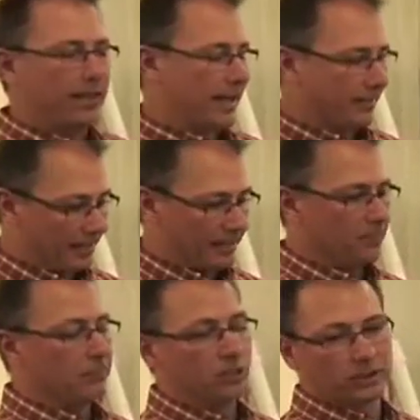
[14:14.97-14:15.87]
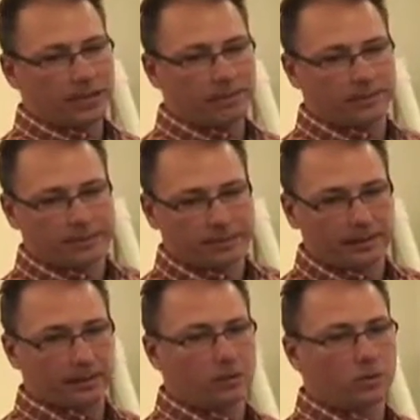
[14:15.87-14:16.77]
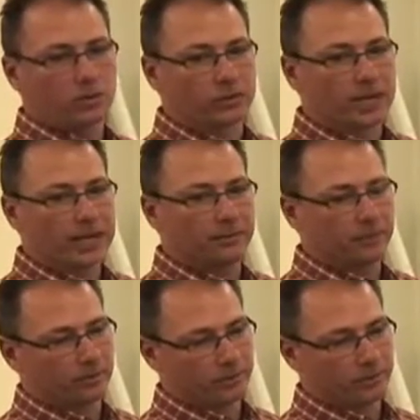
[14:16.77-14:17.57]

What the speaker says: and they can build up over time.